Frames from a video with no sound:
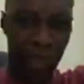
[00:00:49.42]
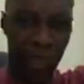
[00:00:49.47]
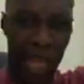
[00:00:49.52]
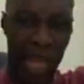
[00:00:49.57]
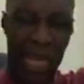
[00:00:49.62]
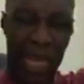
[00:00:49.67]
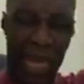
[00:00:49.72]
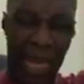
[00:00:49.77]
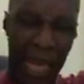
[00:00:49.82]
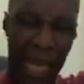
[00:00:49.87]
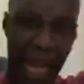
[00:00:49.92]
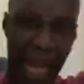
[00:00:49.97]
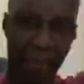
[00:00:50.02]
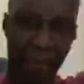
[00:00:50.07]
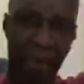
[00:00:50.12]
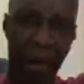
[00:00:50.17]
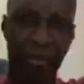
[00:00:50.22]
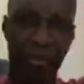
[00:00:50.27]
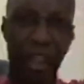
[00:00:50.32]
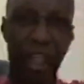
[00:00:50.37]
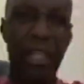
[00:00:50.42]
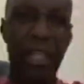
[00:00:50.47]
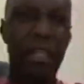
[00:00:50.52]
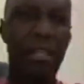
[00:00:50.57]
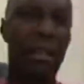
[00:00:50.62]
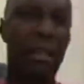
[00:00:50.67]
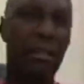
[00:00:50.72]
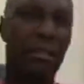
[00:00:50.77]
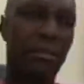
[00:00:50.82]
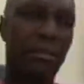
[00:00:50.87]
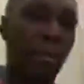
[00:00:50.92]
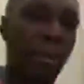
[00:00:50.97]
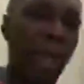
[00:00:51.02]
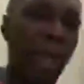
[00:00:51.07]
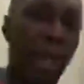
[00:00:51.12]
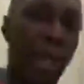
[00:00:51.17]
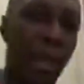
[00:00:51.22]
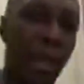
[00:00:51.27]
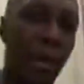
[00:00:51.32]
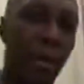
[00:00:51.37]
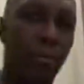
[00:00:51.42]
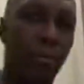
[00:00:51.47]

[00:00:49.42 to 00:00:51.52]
in the name of Jesus.